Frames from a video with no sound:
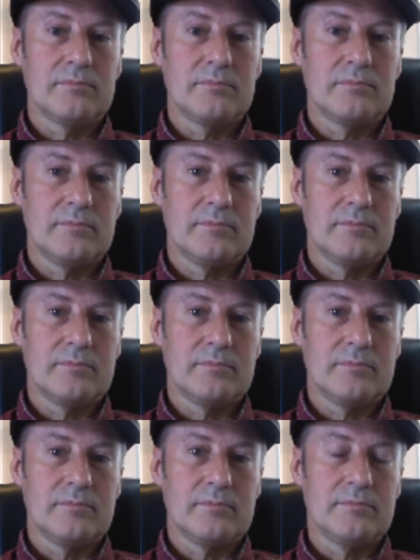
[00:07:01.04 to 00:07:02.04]

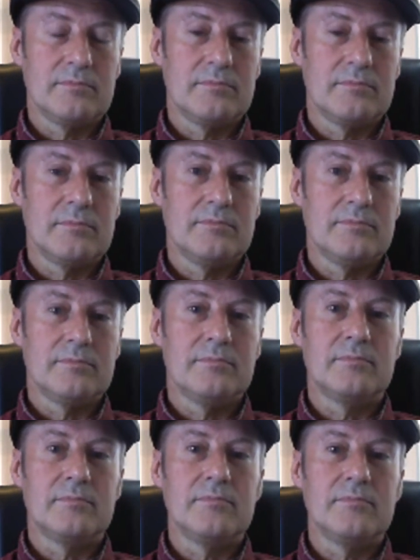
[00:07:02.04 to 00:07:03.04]

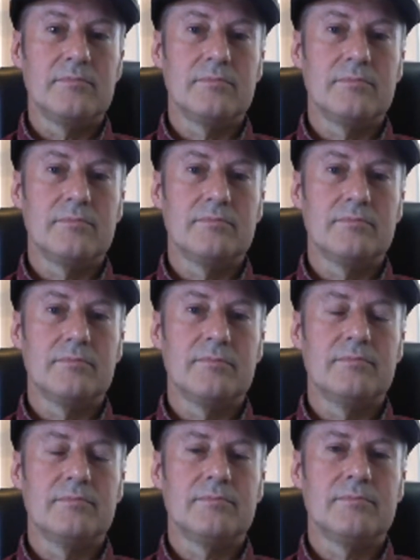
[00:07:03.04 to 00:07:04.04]

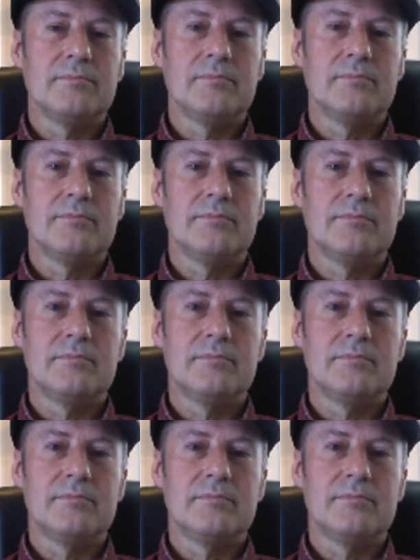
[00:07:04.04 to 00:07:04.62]
[no speech]